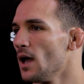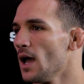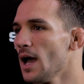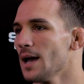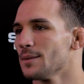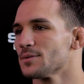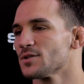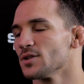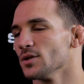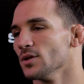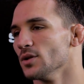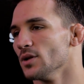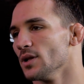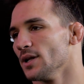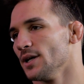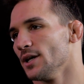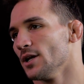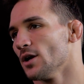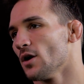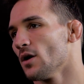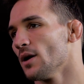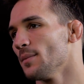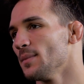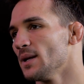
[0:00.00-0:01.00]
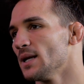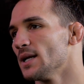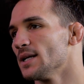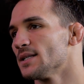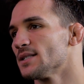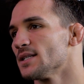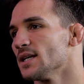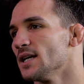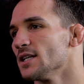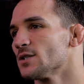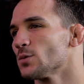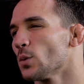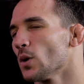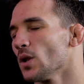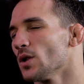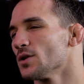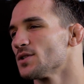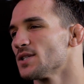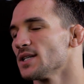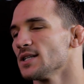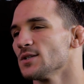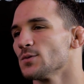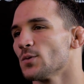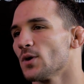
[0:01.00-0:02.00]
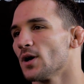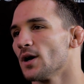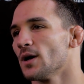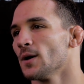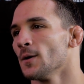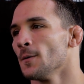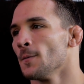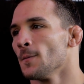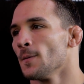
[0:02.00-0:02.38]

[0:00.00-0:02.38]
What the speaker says: Absolutely. You know, I mean, it's one of those things where,